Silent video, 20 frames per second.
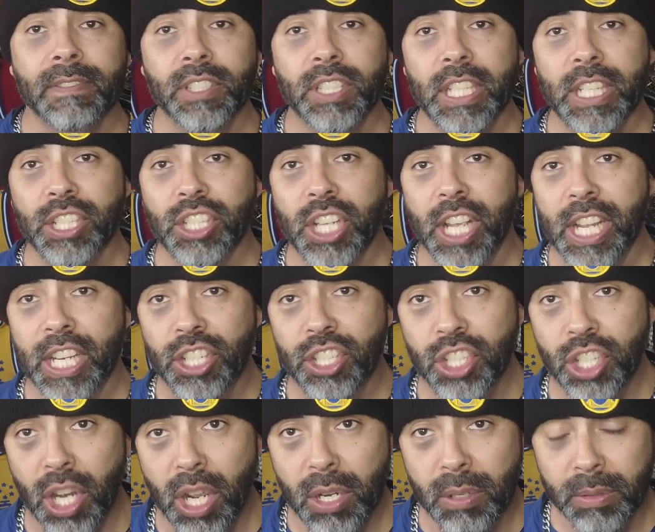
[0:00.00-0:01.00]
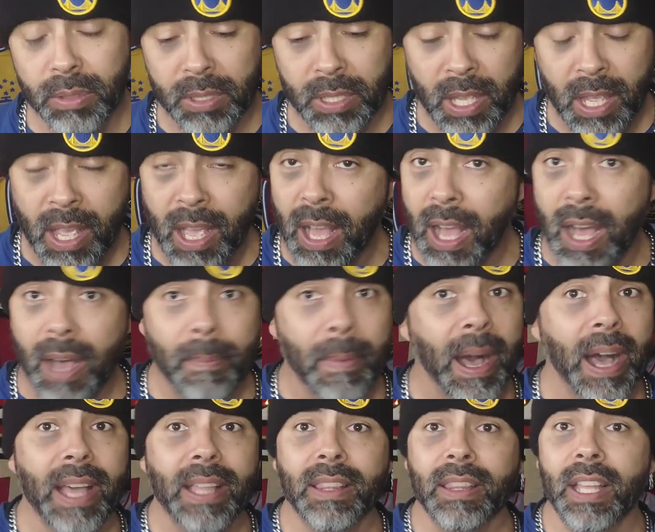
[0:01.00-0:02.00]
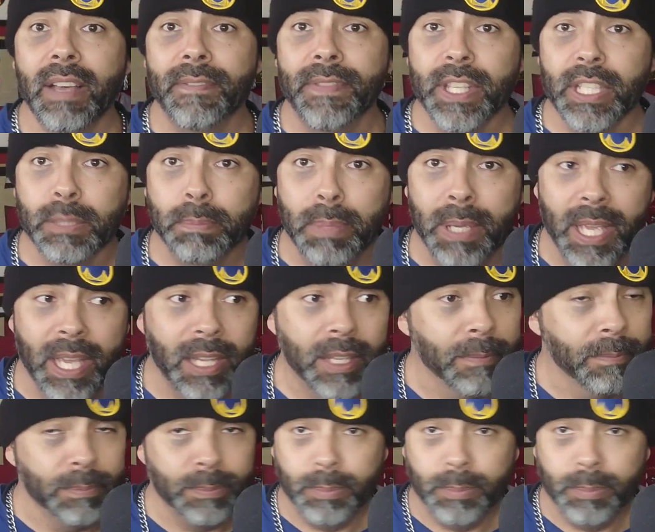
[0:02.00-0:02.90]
DJ Jones. I love this pick.